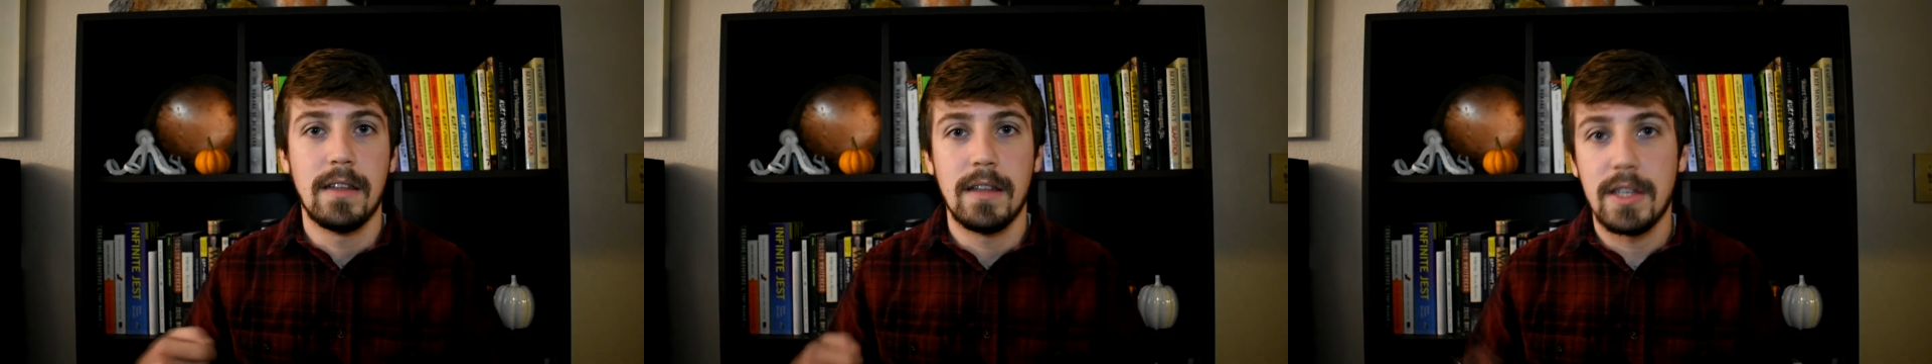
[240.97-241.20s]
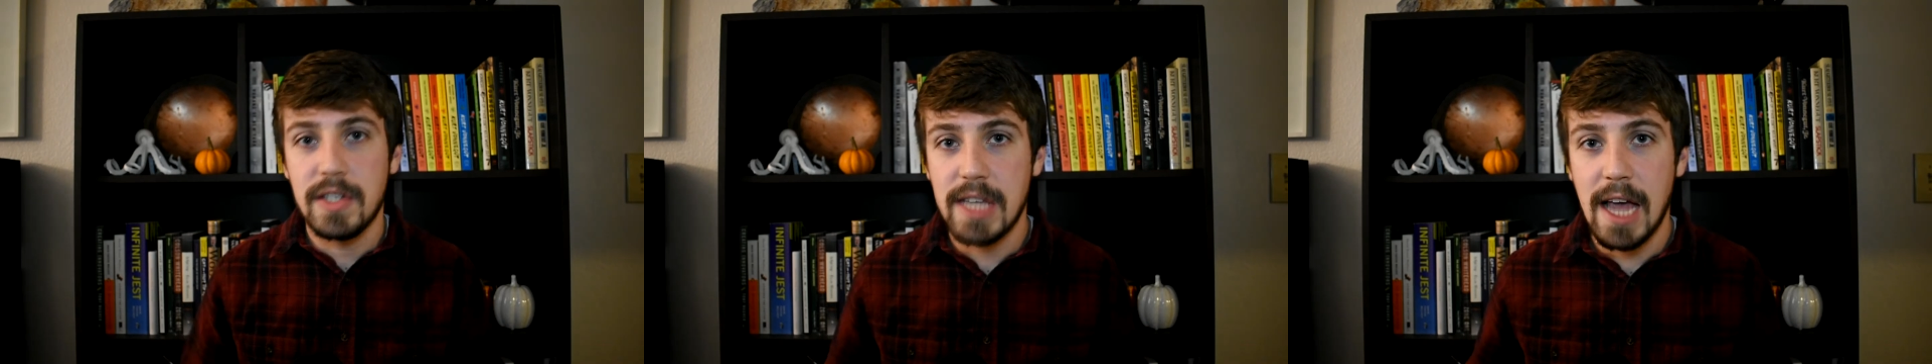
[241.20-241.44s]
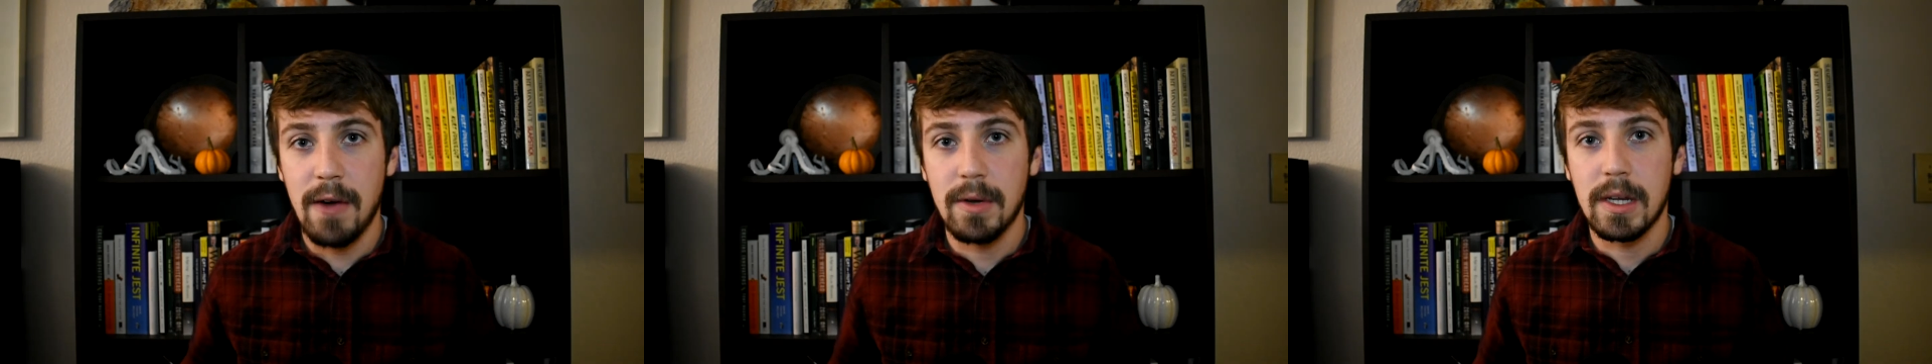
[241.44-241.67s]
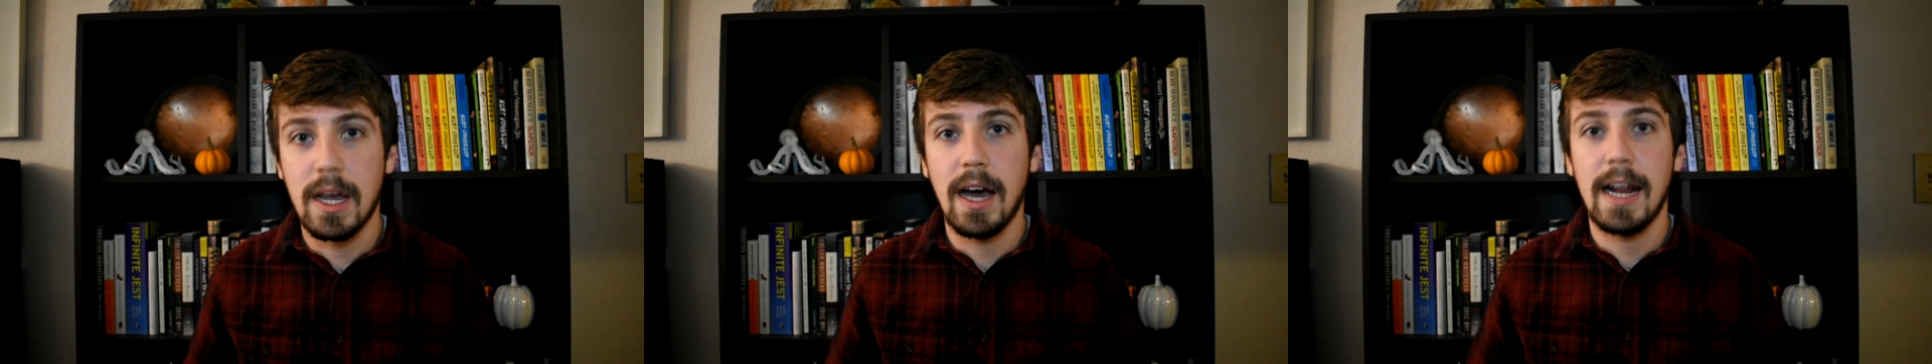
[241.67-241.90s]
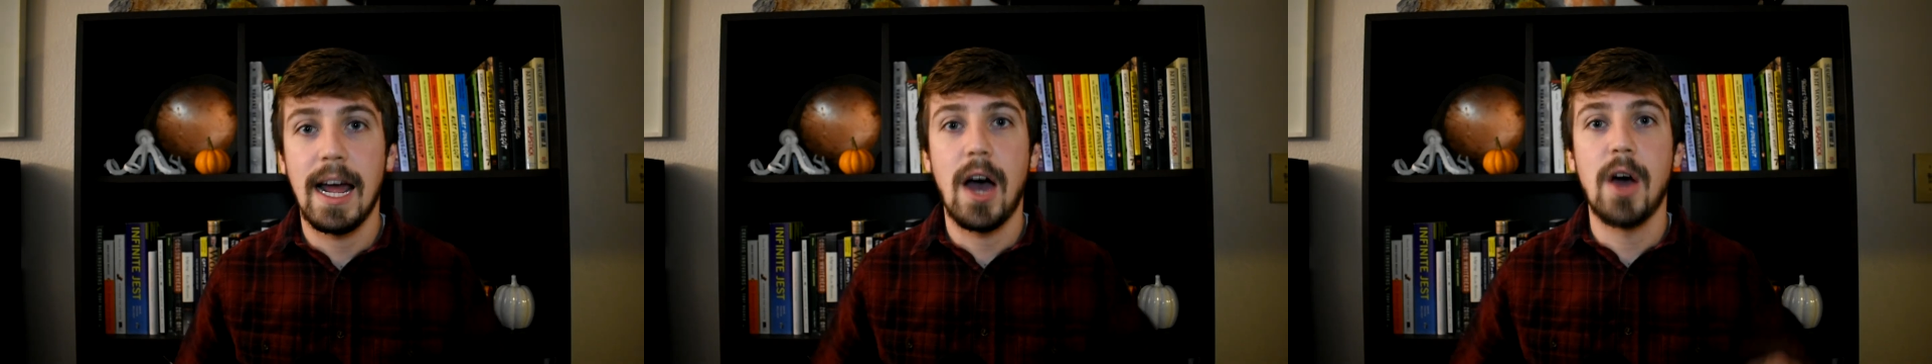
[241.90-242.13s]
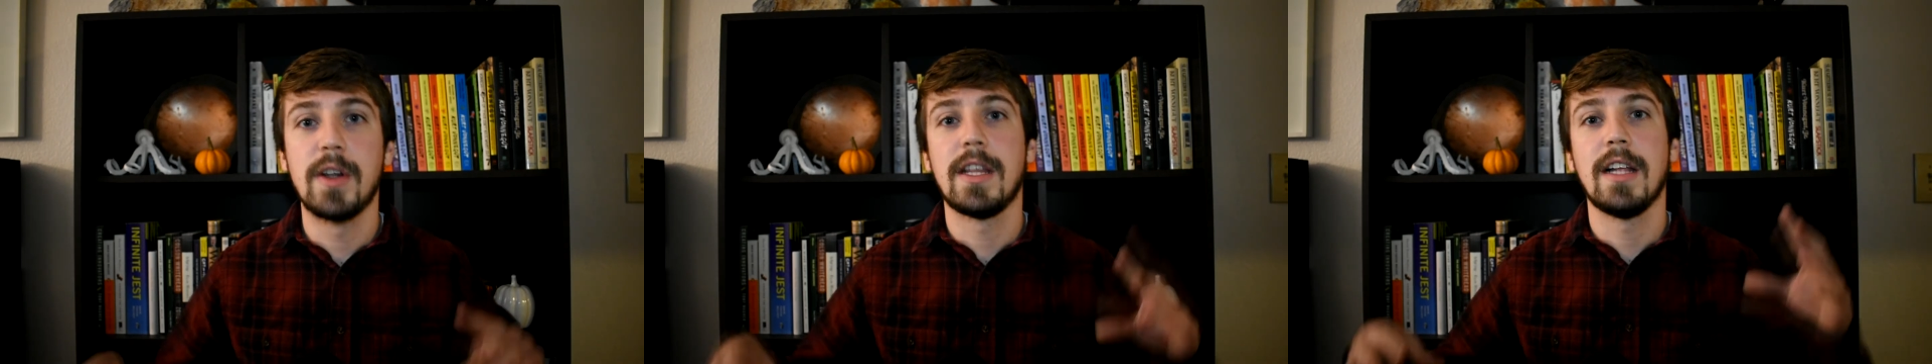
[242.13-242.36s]
The sound cut
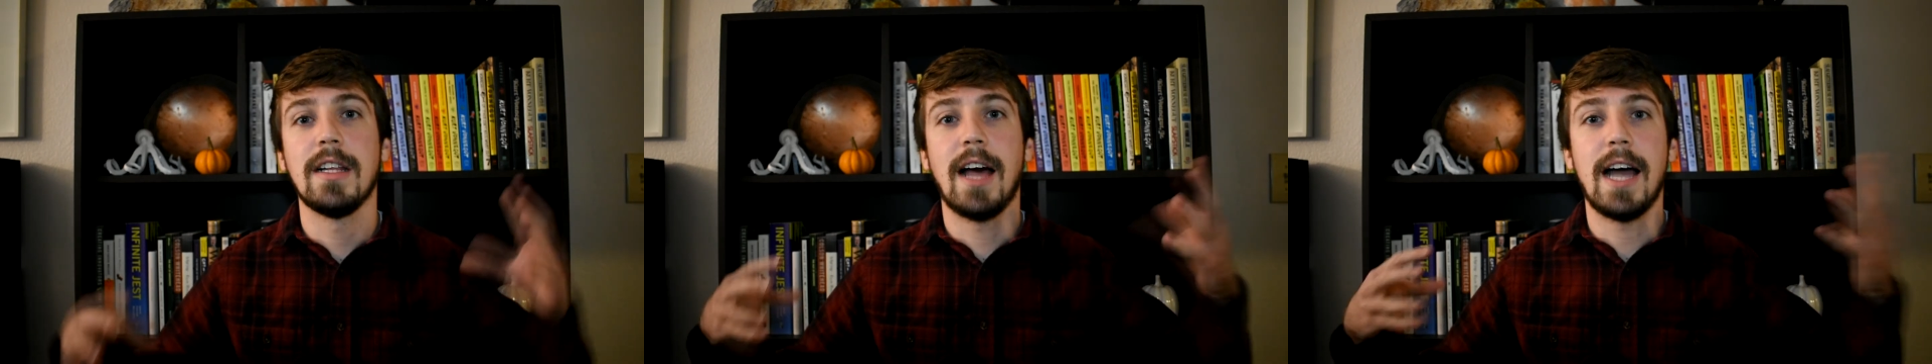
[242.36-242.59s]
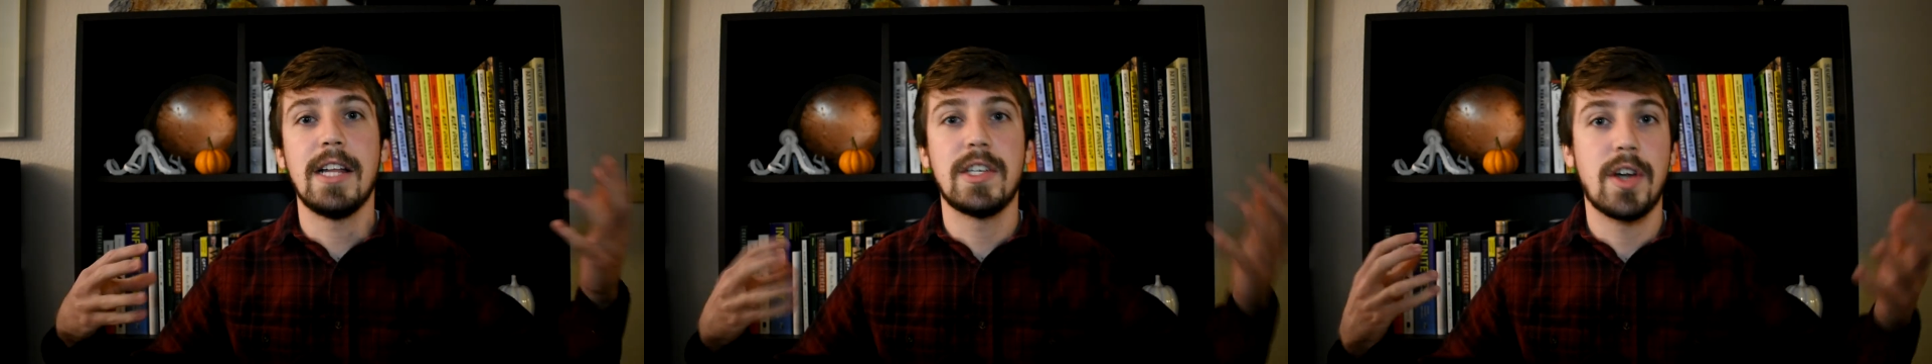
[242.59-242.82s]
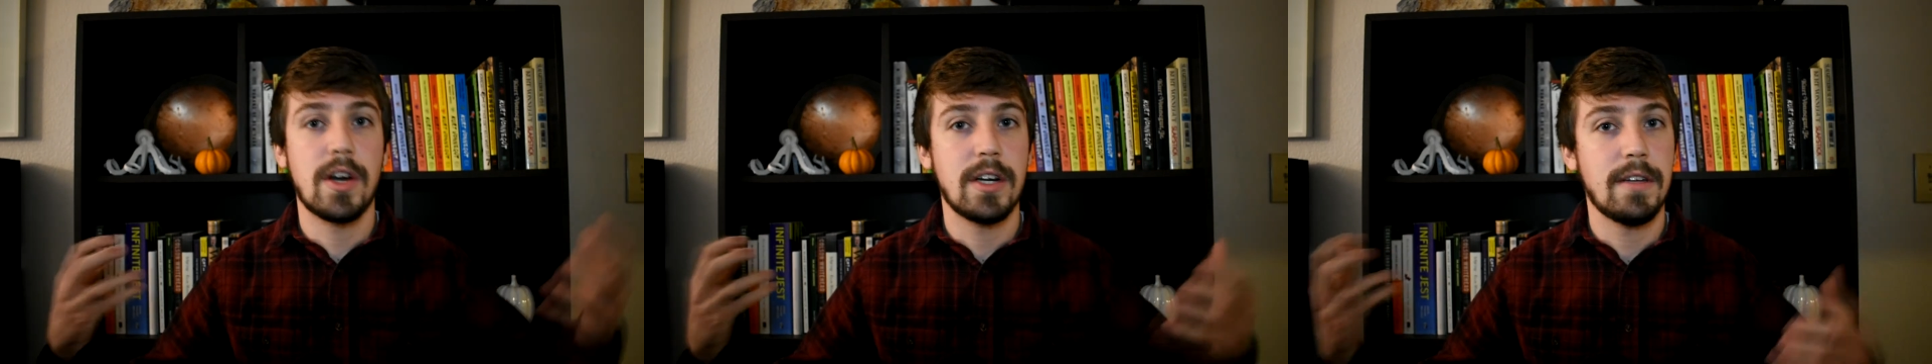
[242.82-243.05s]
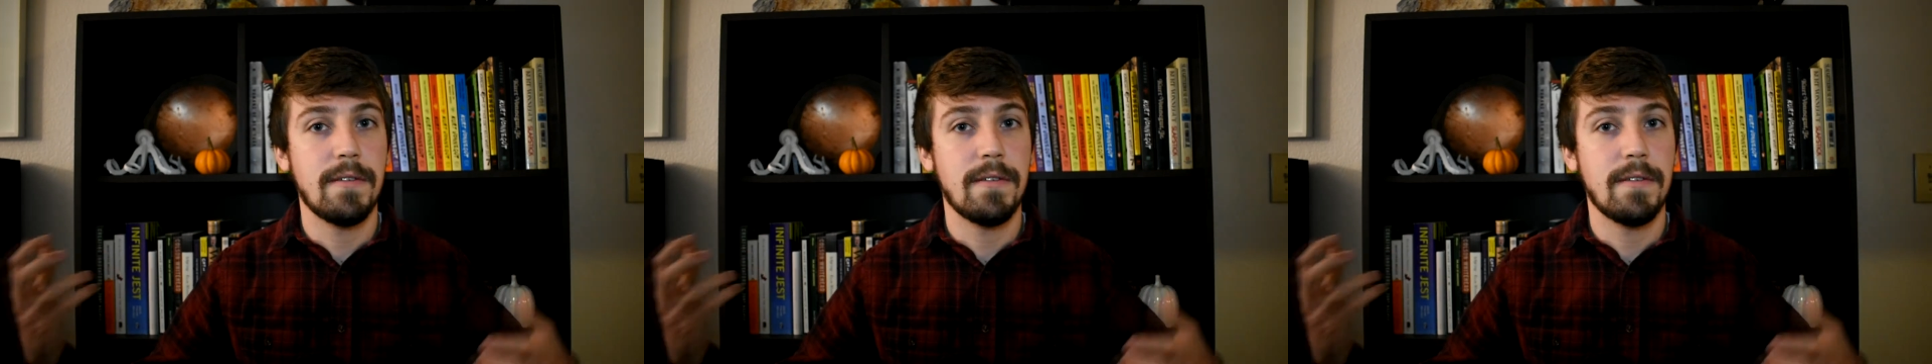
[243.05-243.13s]
out, the lights started